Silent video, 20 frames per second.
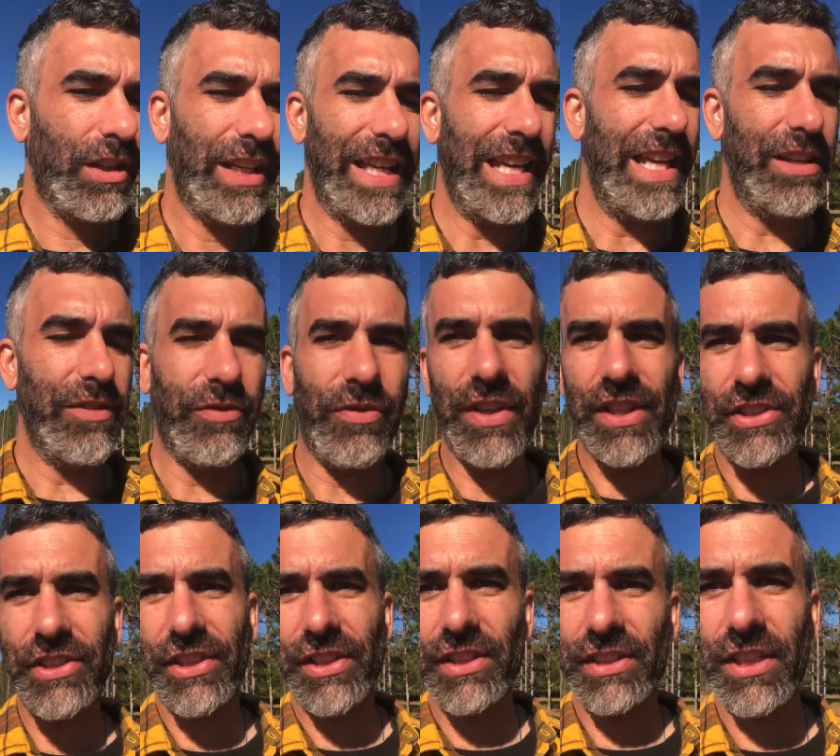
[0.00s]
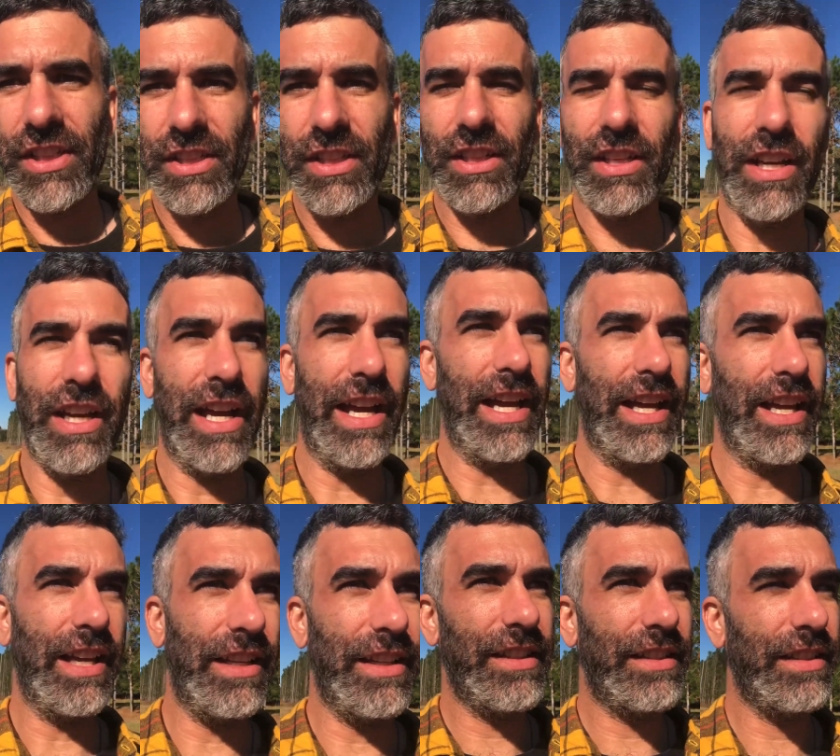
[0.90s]
envision
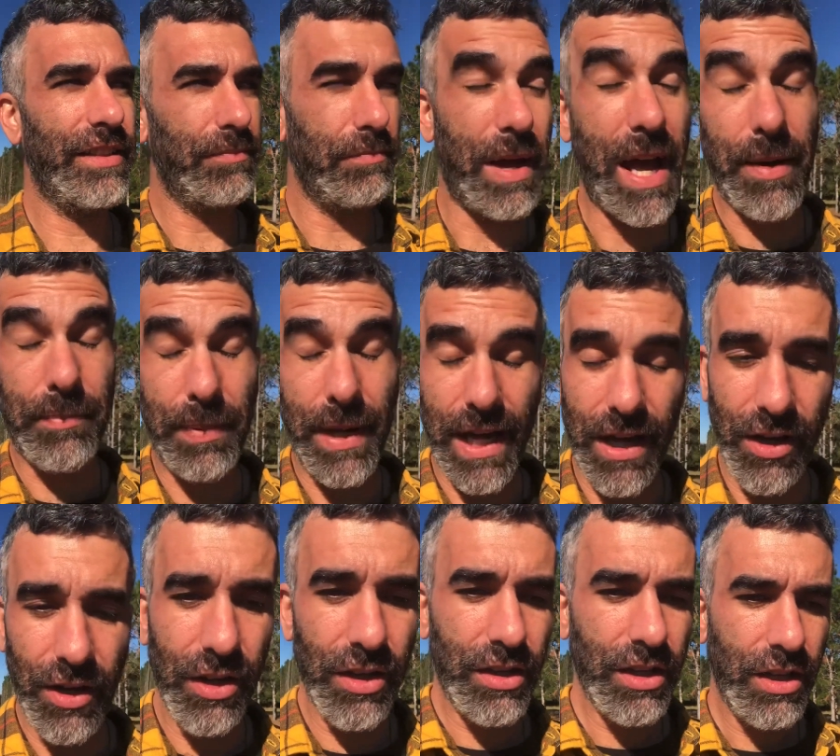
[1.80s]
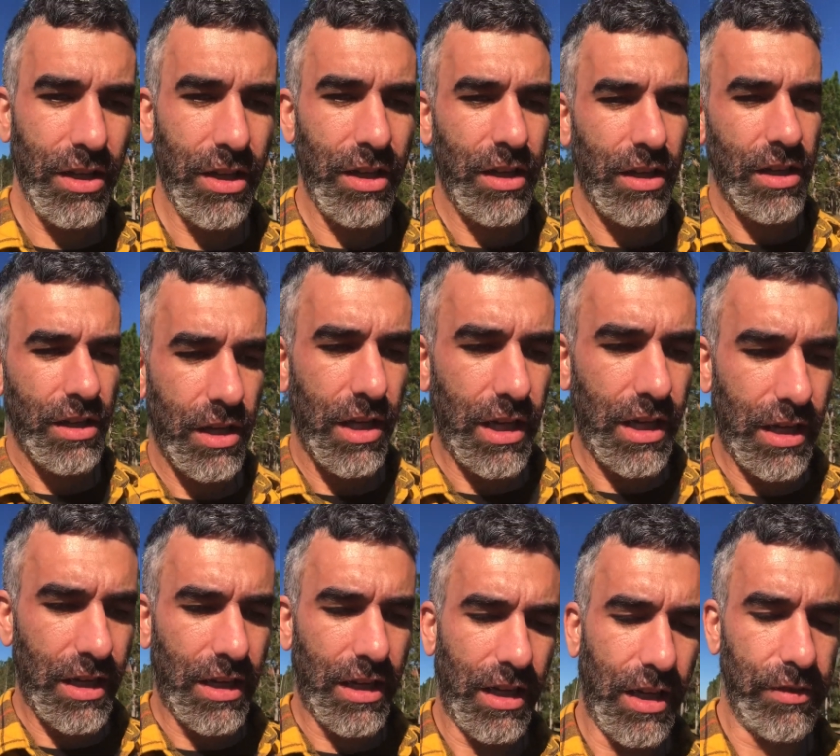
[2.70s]
and map out
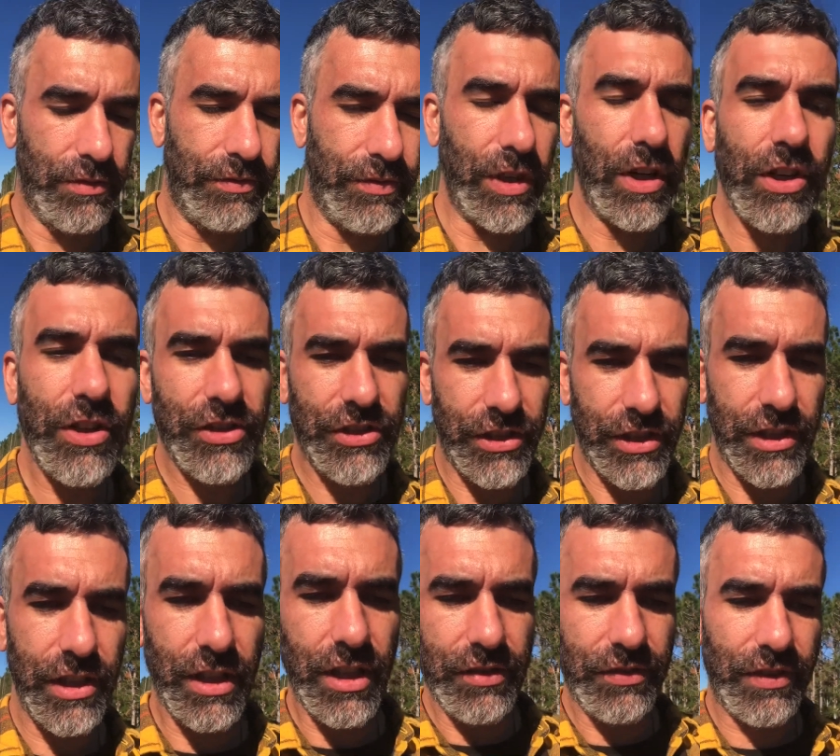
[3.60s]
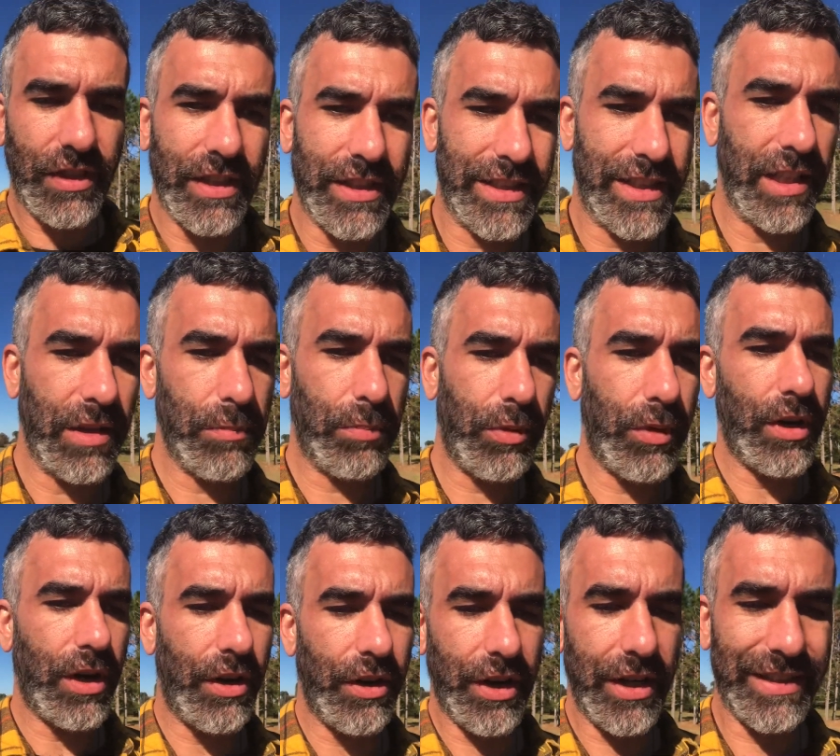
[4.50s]
a version of
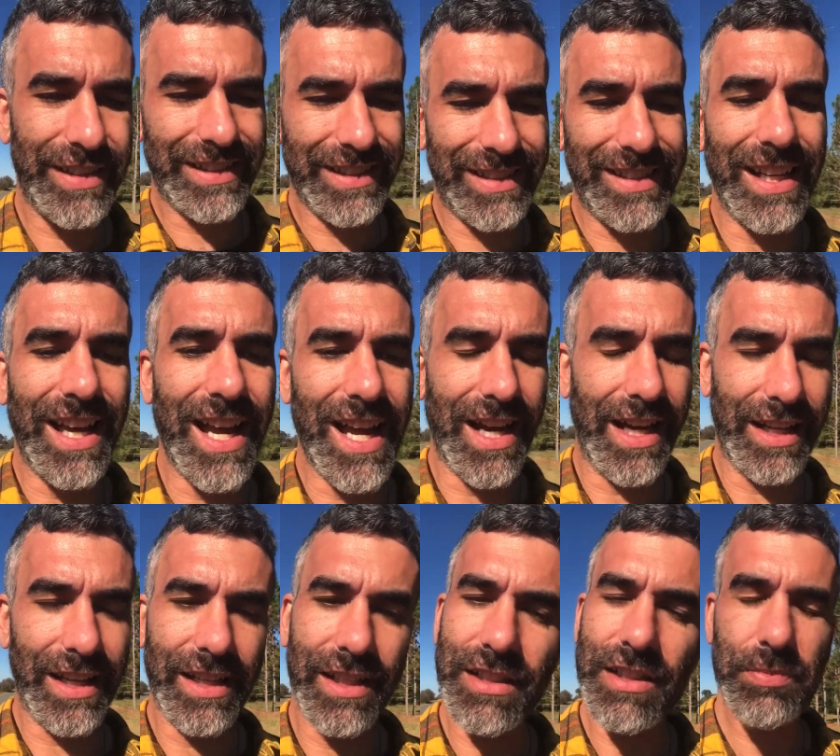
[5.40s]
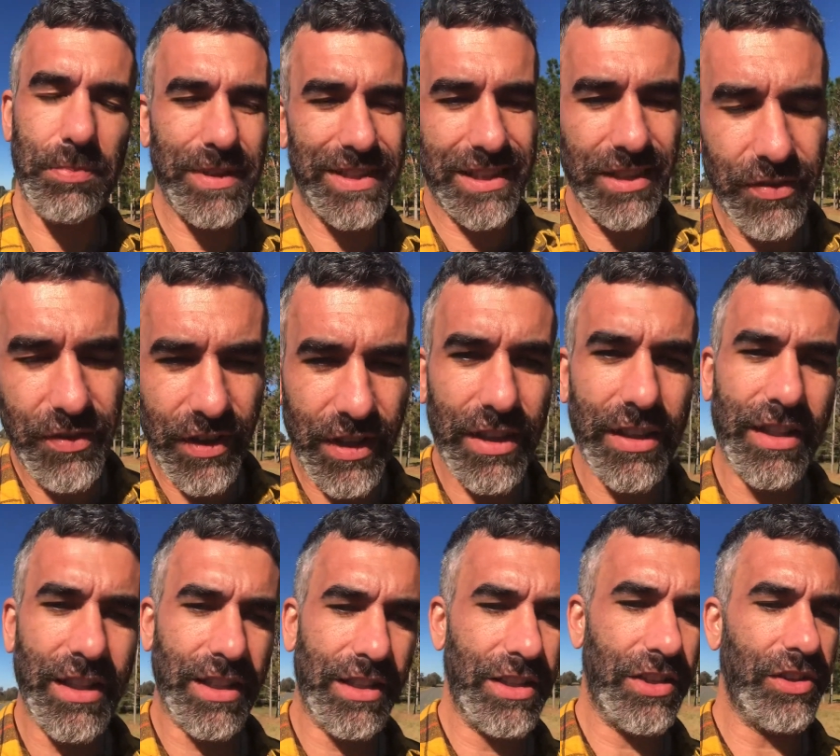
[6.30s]
contemporary society,
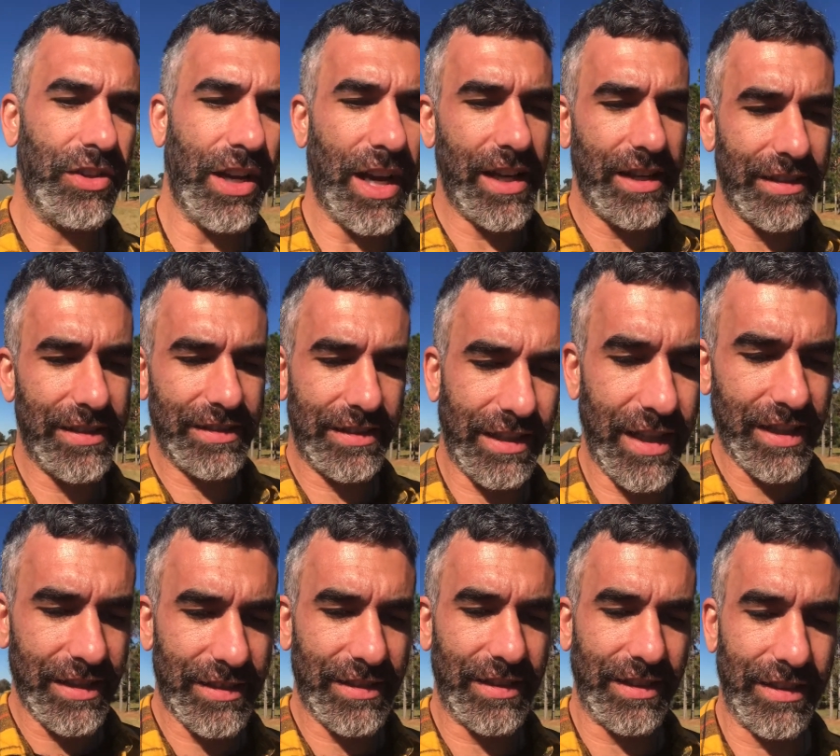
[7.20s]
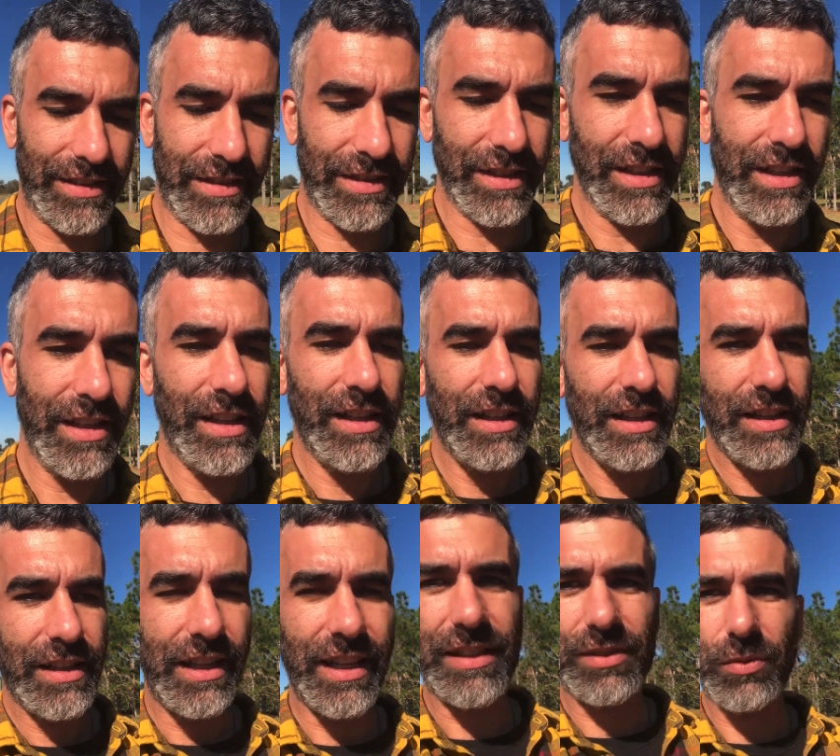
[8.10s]
specifically in the United States, since
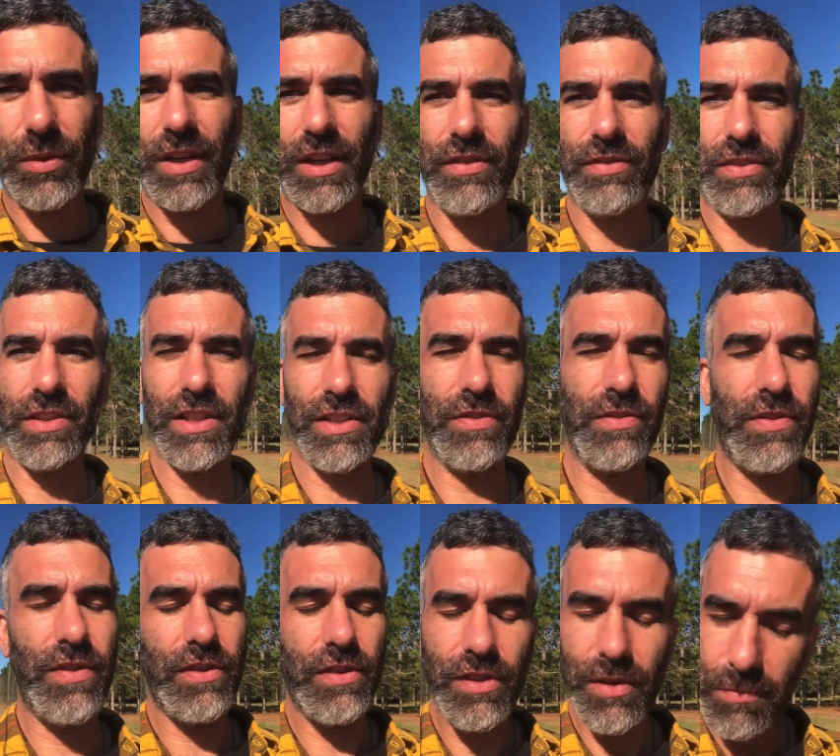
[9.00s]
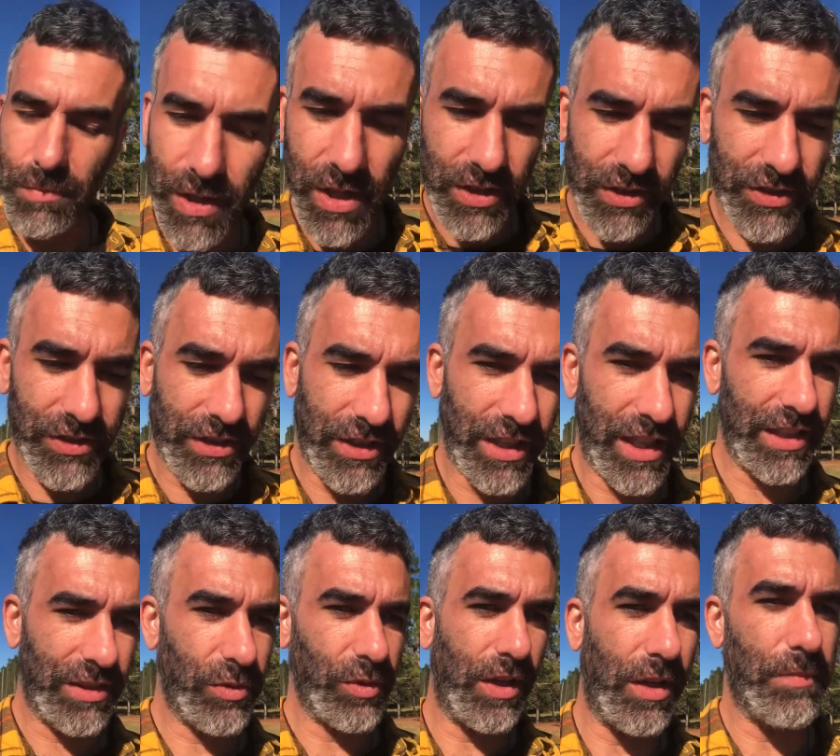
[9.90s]
that's where I've lived the most and
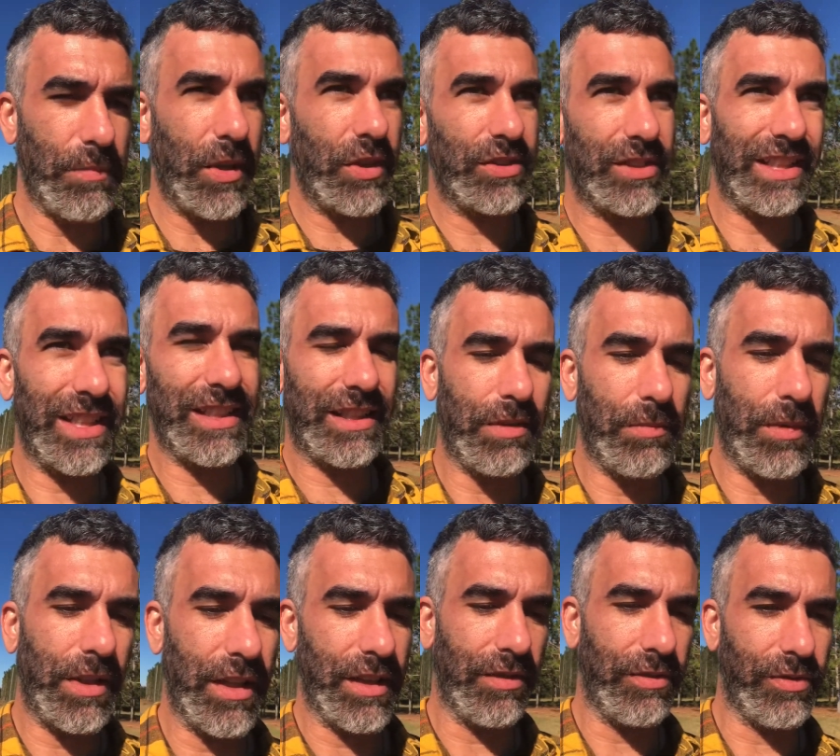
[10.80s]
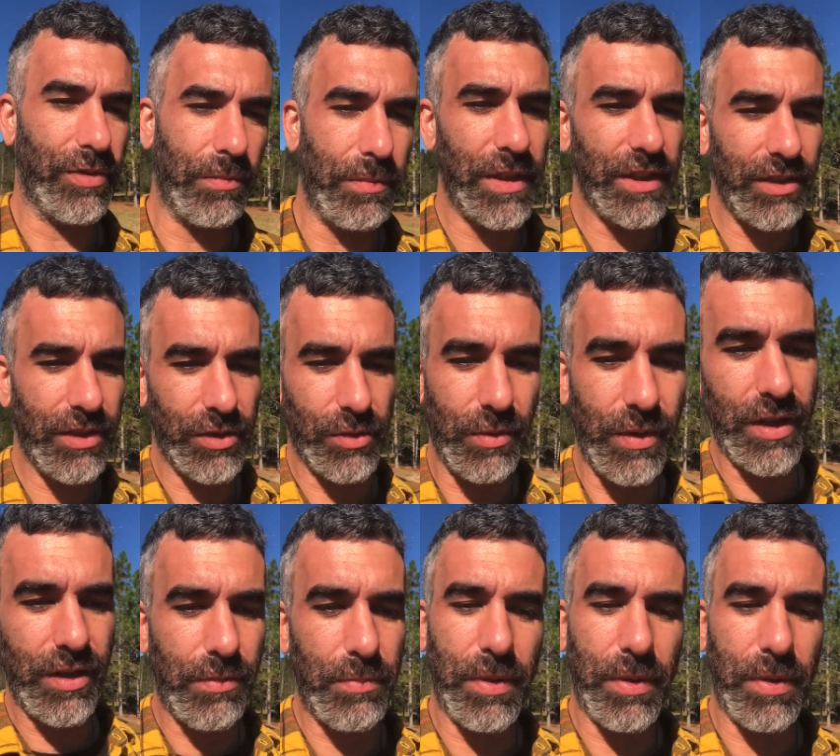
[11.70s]
that's what I'm most intimately familiar with.